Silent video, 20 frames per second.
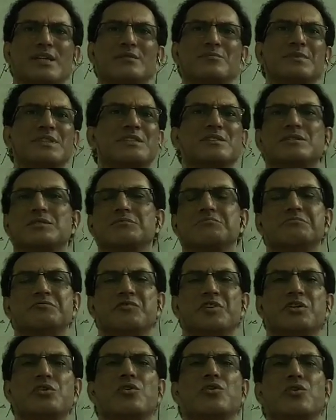It means
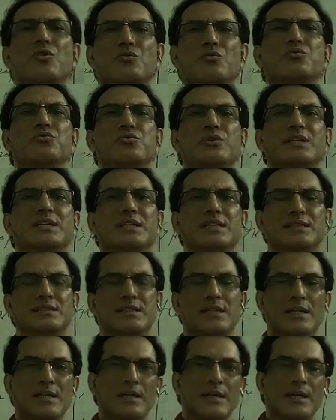we don't know who it is.